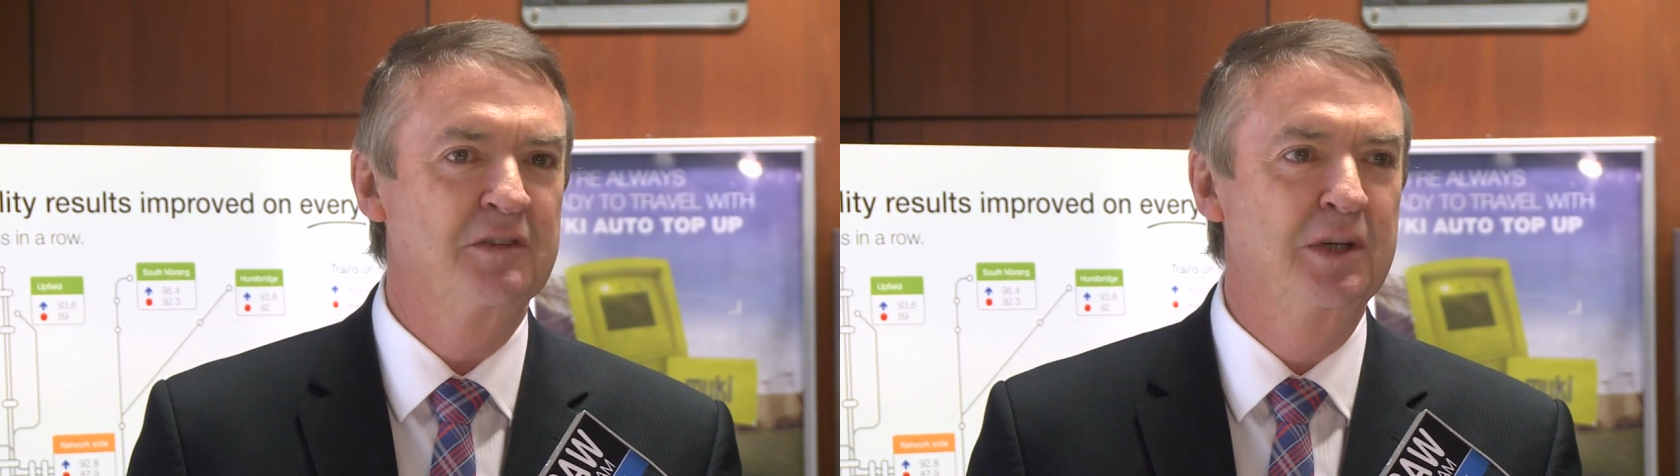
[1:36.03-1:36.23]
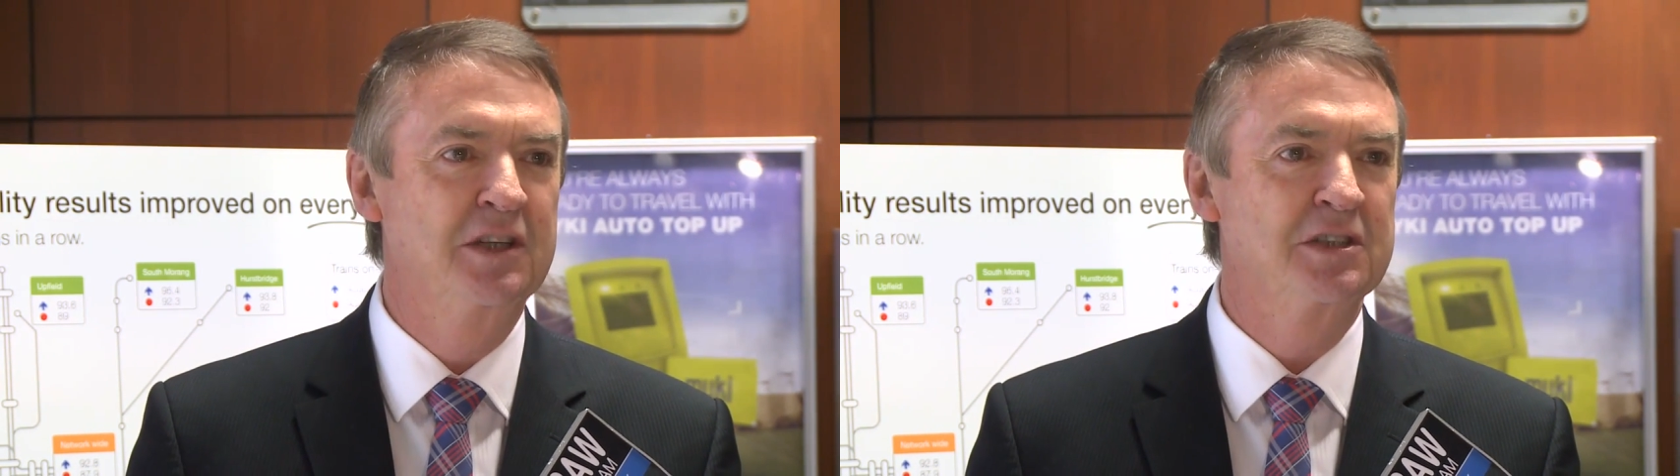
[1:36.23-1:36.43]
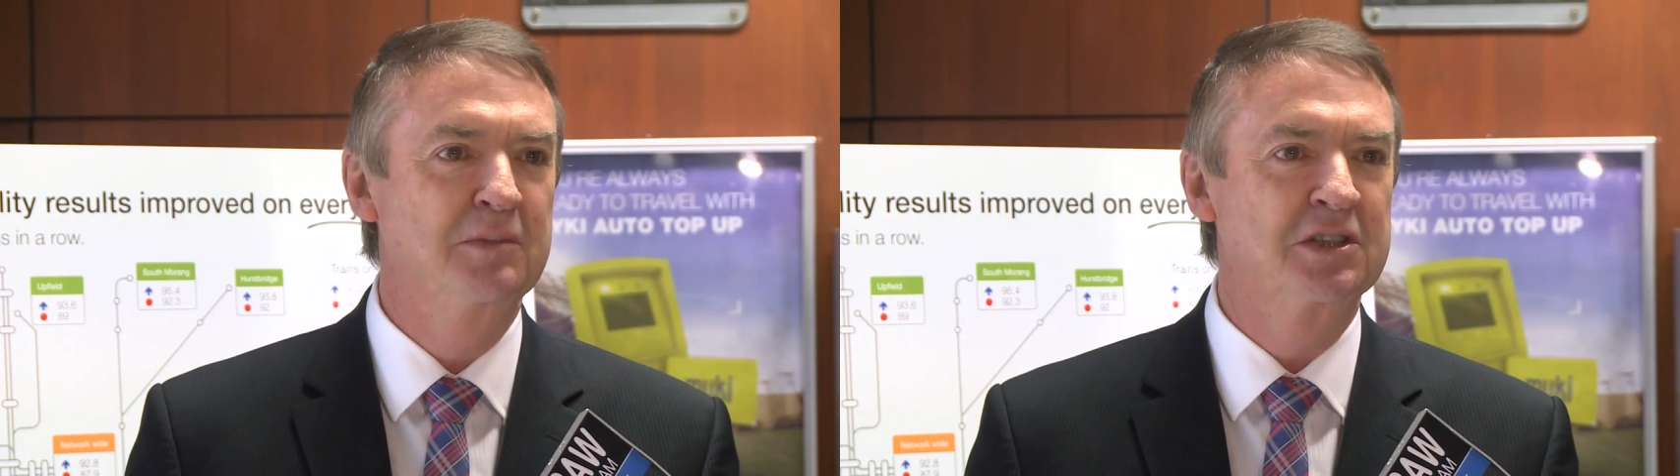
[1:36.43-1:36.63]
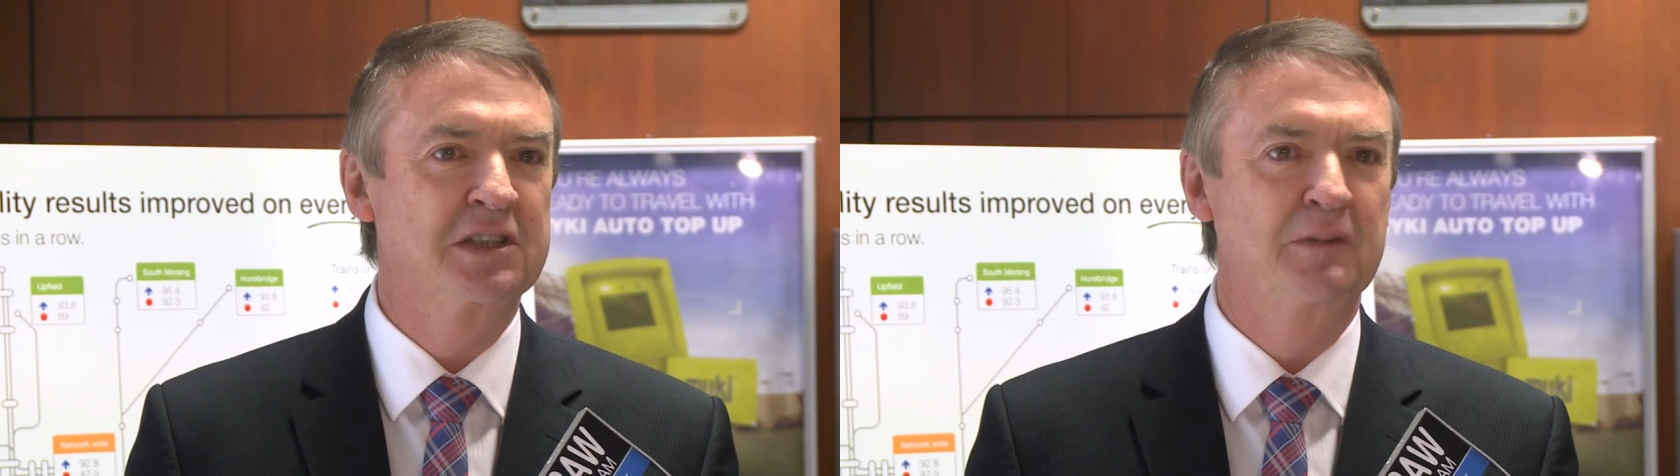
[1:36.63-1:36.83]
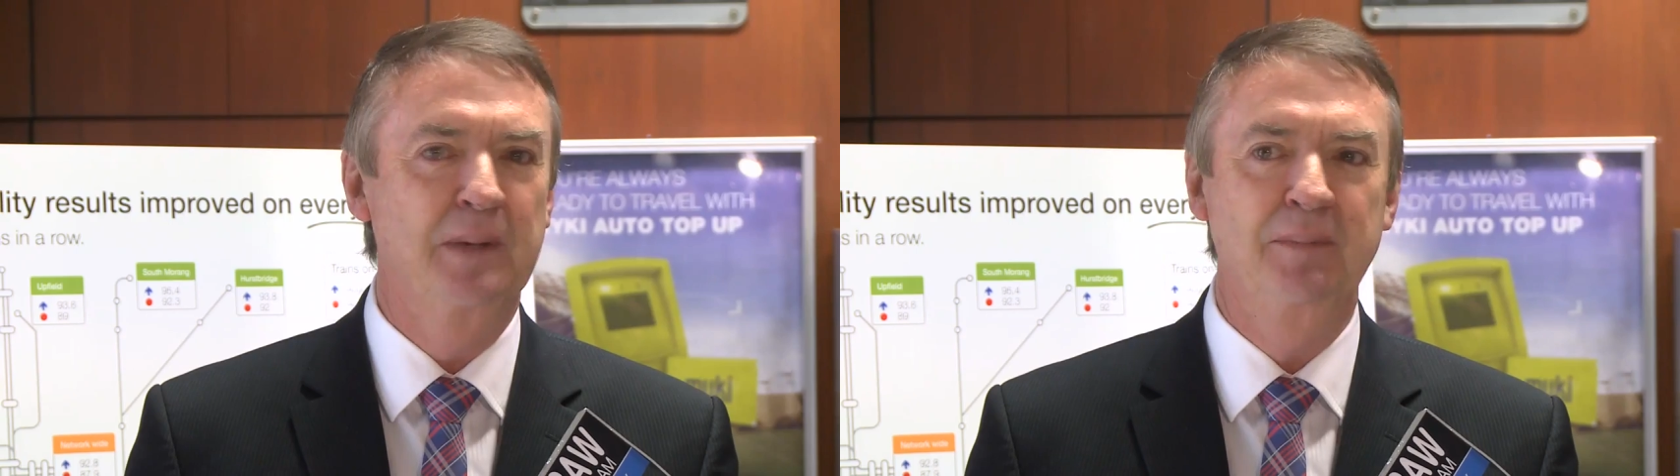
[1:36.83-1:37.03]
for me as the
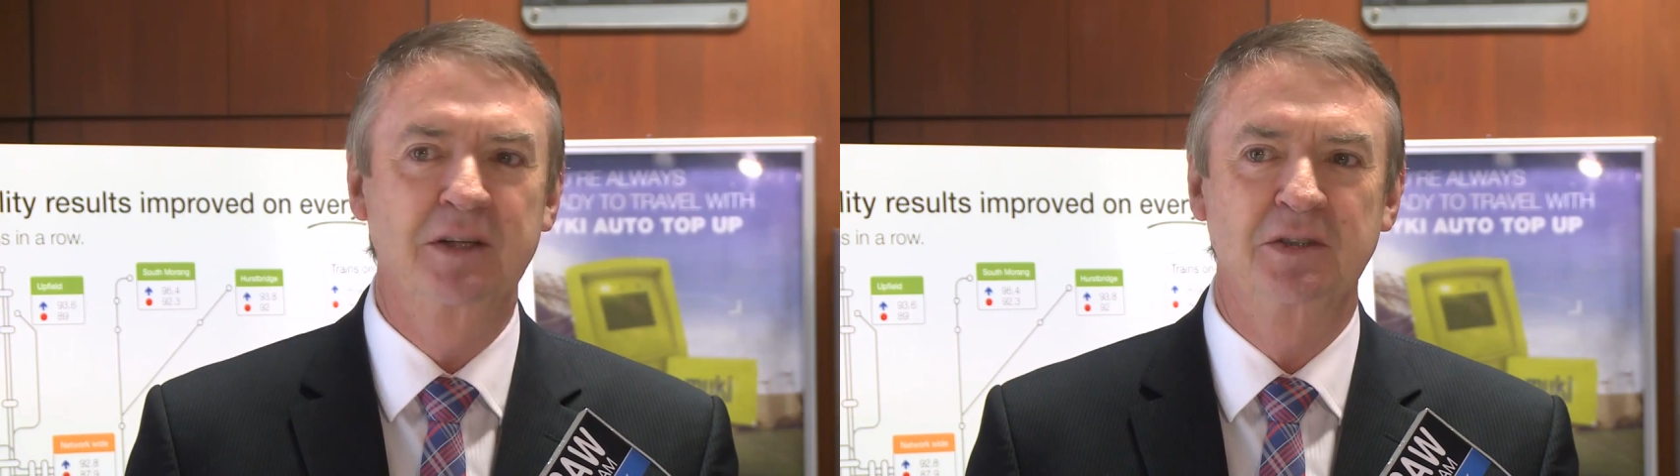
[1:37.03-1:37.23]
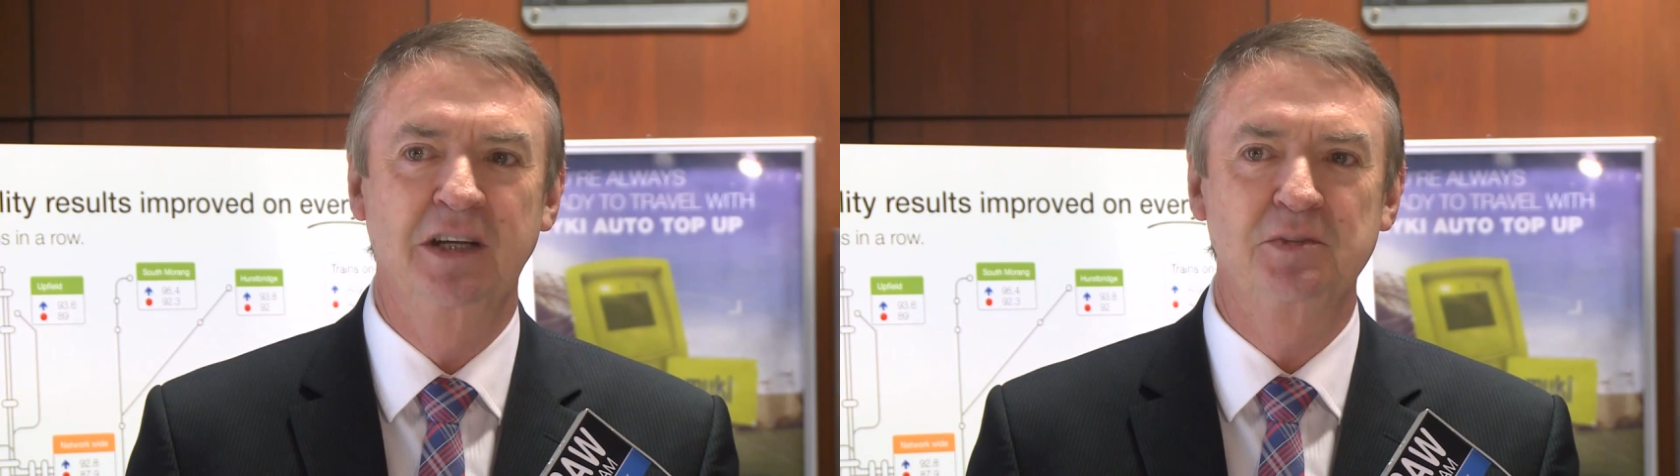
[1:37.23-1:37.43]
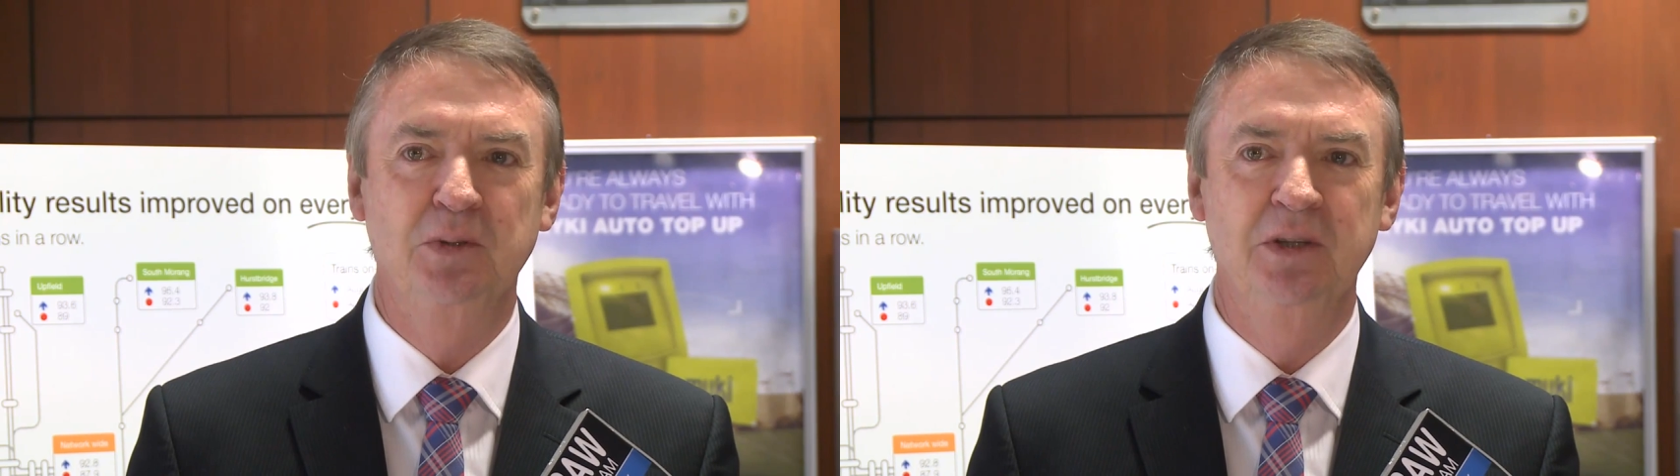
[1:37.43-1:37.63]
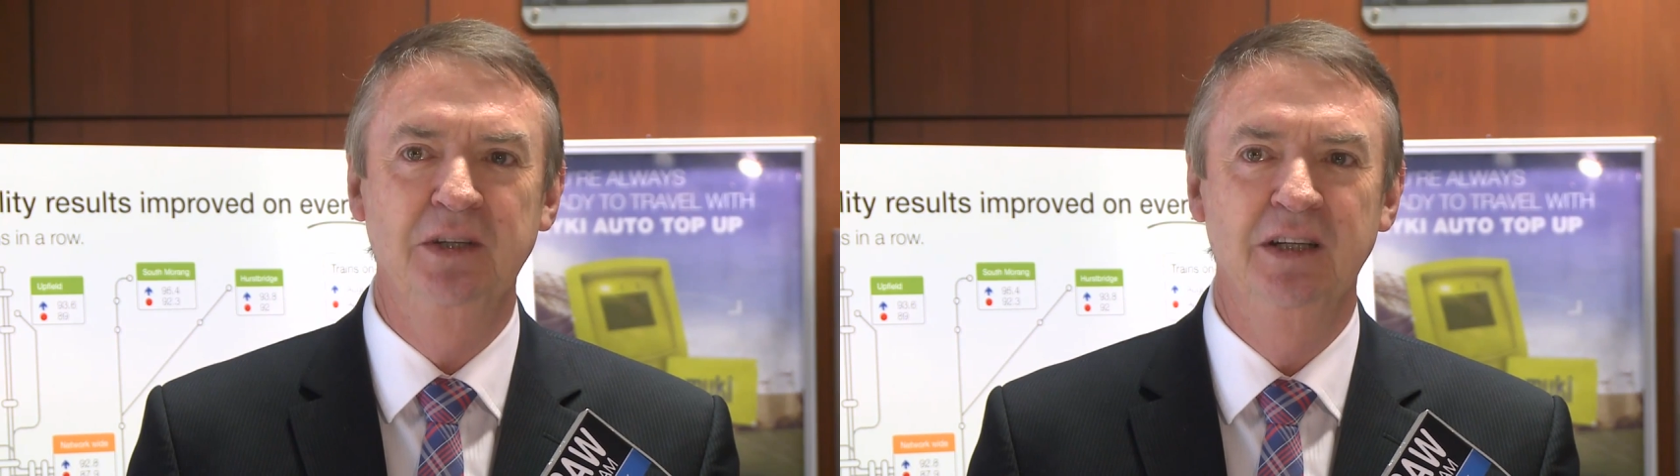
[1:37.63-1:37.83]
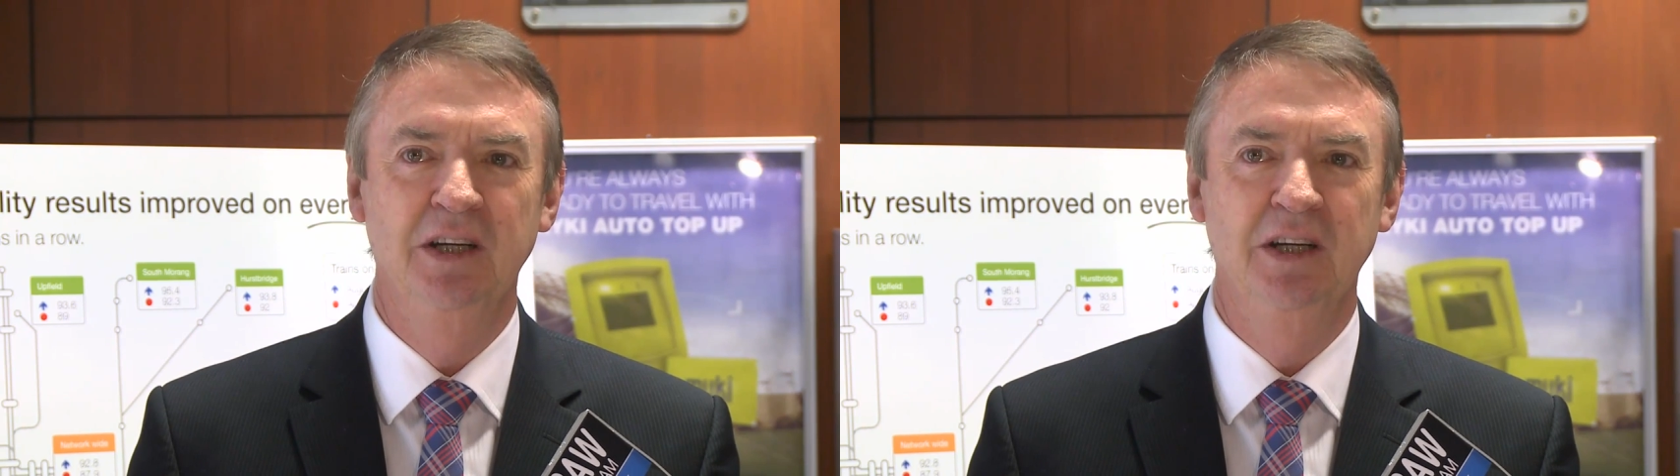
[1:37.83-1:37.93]
Minister for Public Transport.